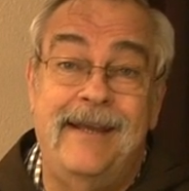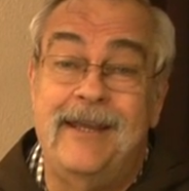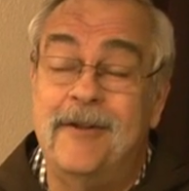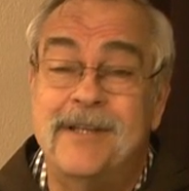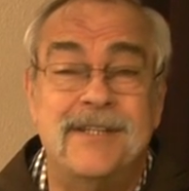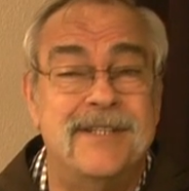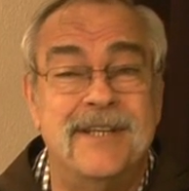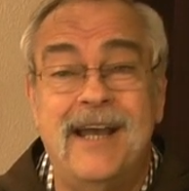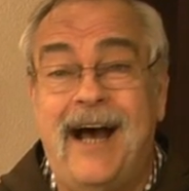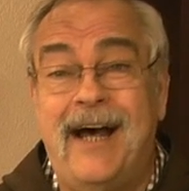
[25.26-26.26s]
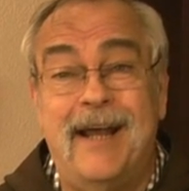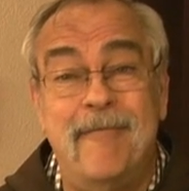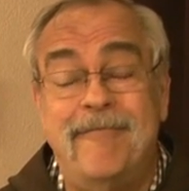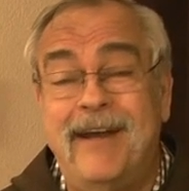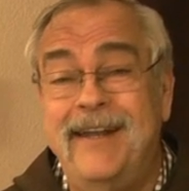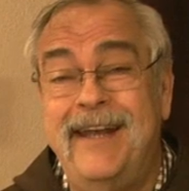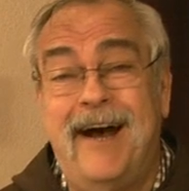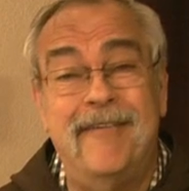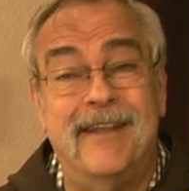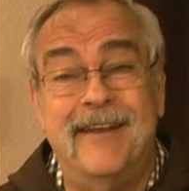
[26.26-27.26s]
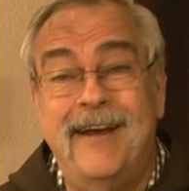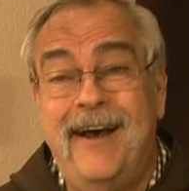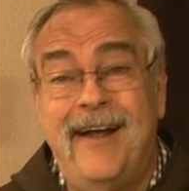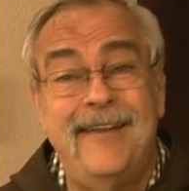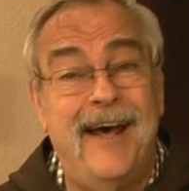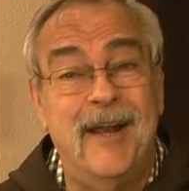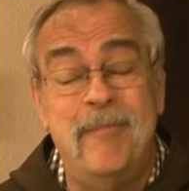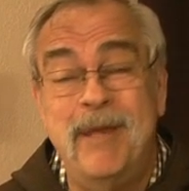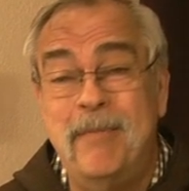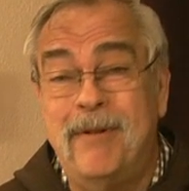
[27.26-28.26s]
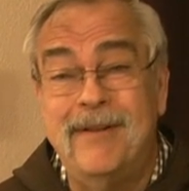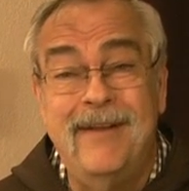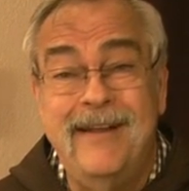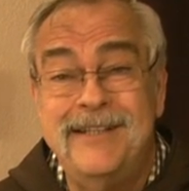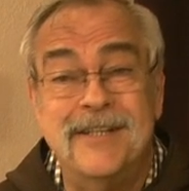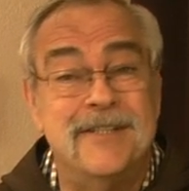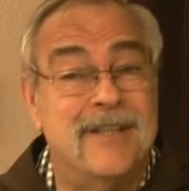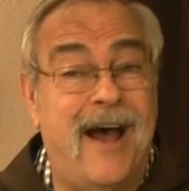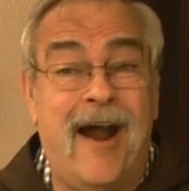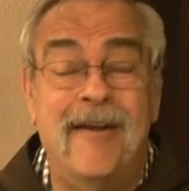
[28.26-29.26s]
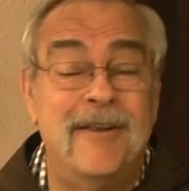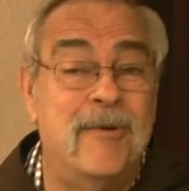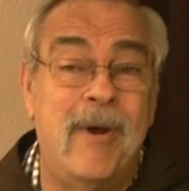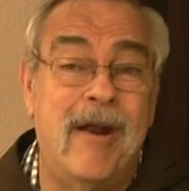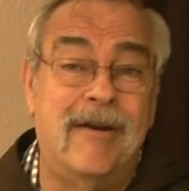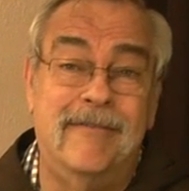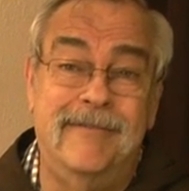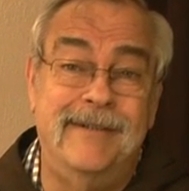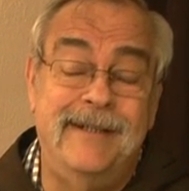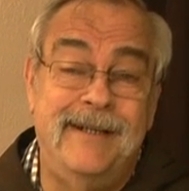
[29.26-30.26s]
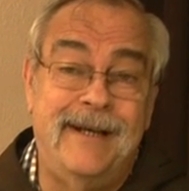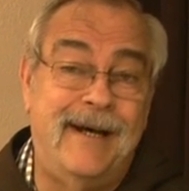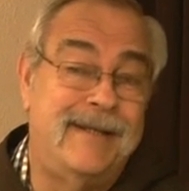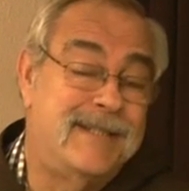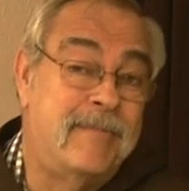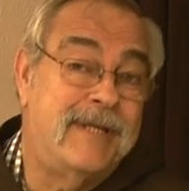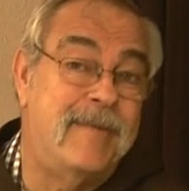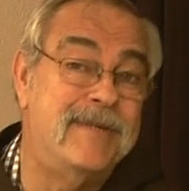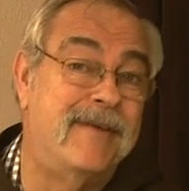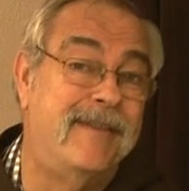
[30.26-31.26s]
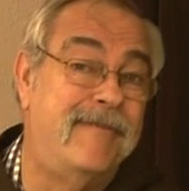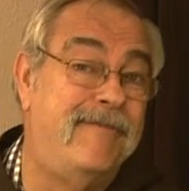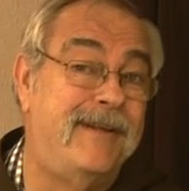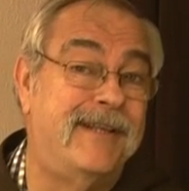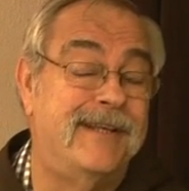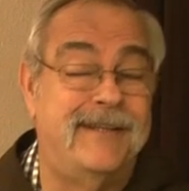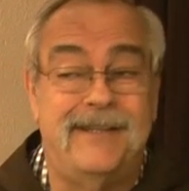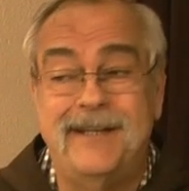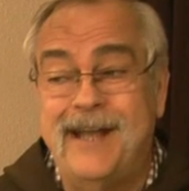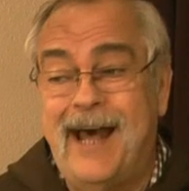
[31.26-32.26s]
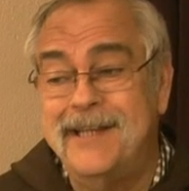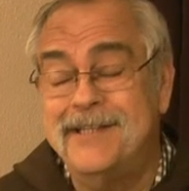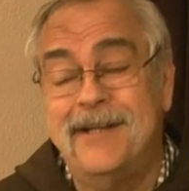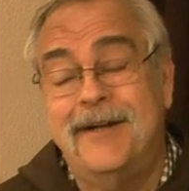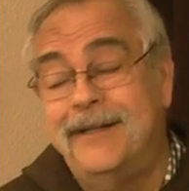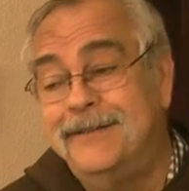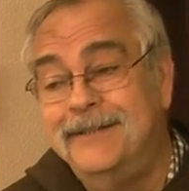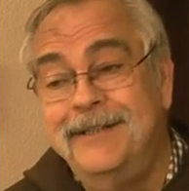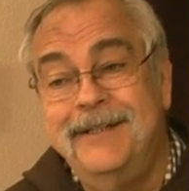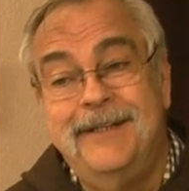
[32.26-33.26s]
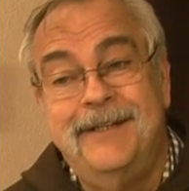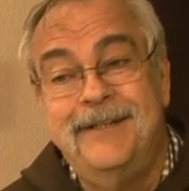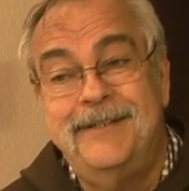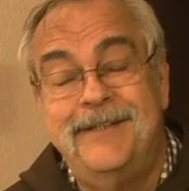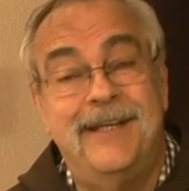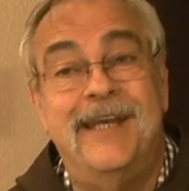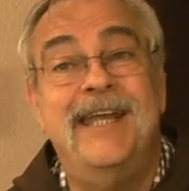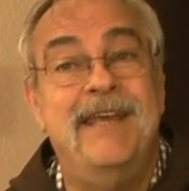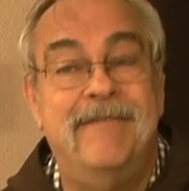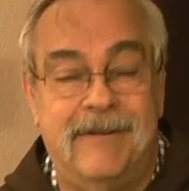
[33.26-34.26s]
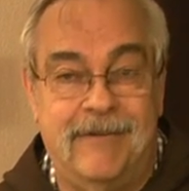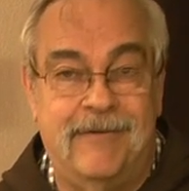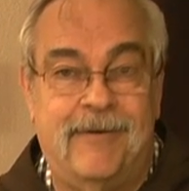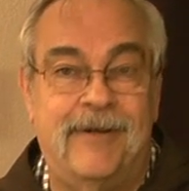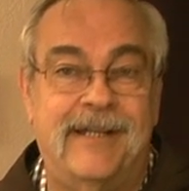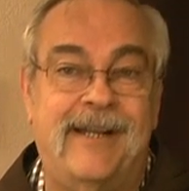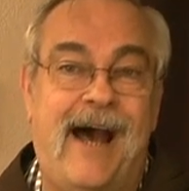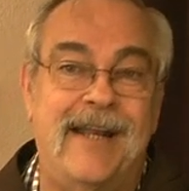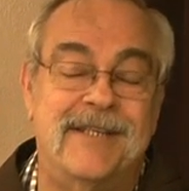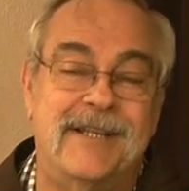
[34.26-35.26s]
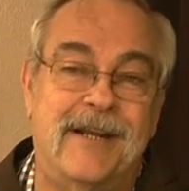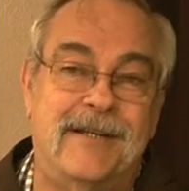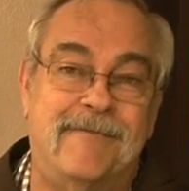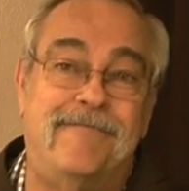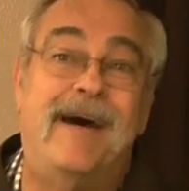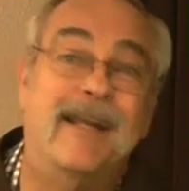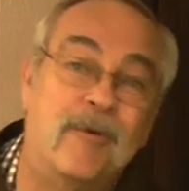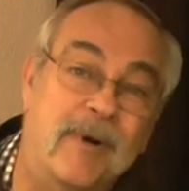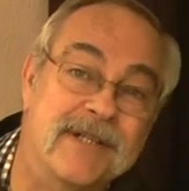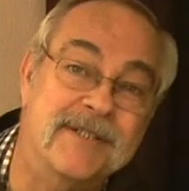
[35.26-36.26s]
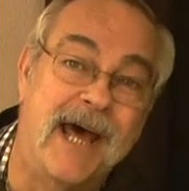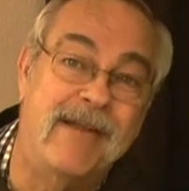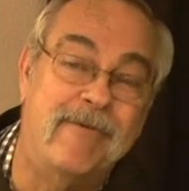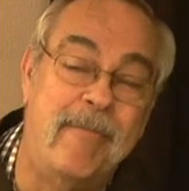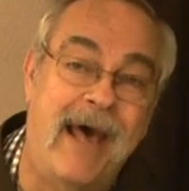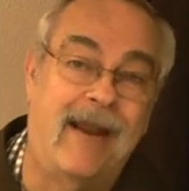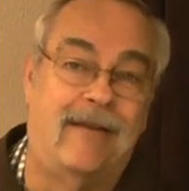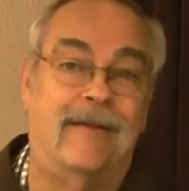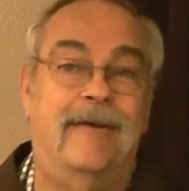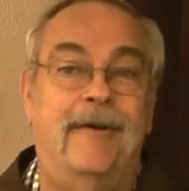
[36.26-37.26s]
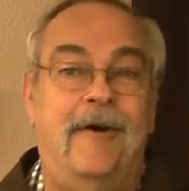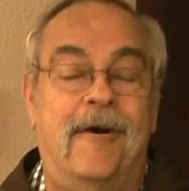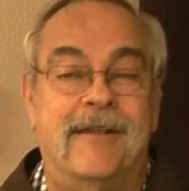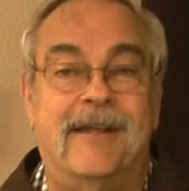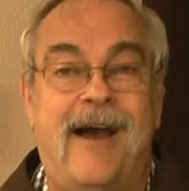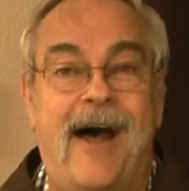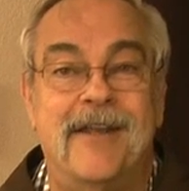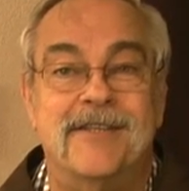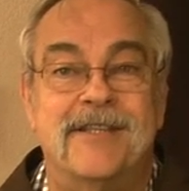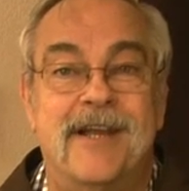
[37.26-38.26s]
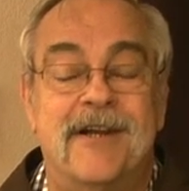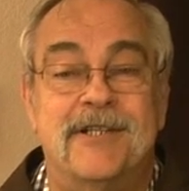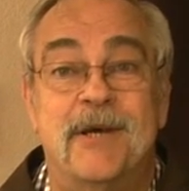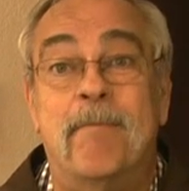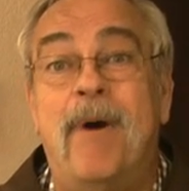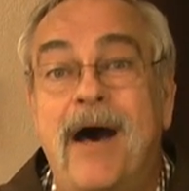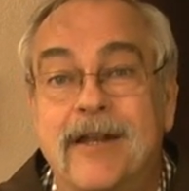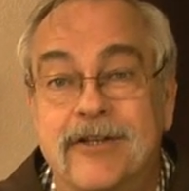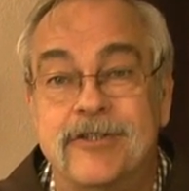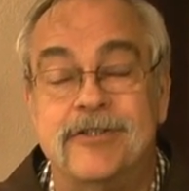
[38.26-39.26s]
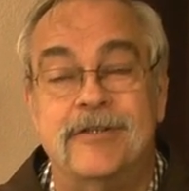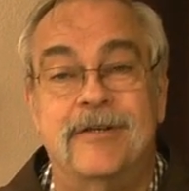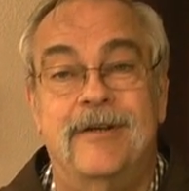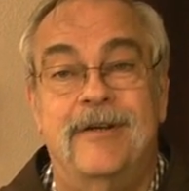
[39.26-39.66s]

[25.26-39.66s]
You know, this is a God I'm finding out that a lot of people just aren't aware of. Sometimes they feel that God is there to get even, or that God is there to fight on one side of a battle, or that God is there to punish,